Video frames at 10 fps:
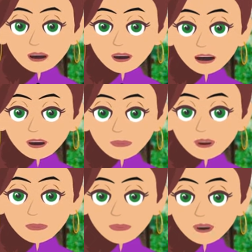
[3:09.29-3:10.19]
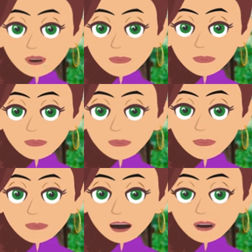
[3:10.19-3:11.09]
room last weekend,
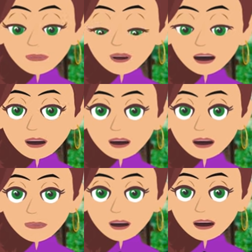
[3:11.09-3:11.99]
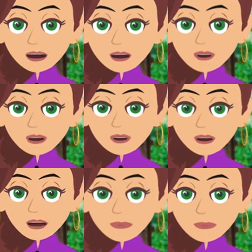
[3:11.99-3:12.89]
and someone rang the phone in her
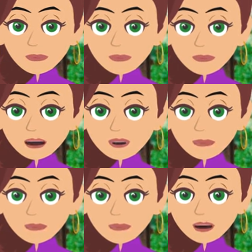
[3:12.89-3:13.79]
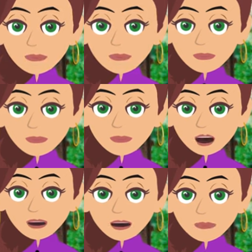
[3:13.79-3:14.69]
room, and she was
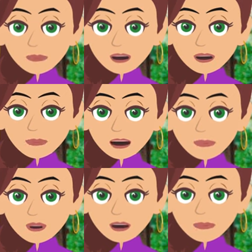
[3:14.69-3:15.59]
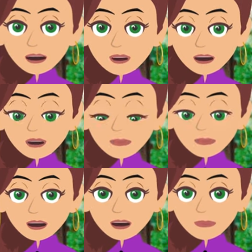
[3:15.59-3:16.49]
in another part of the room, didn't get there in
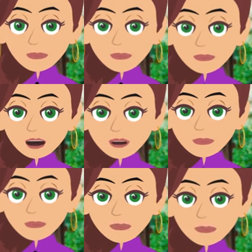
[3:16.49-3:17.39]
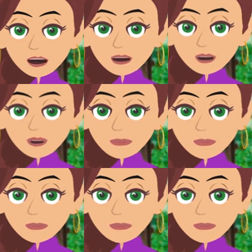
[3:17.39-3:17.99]
time. The phone stopped ringing,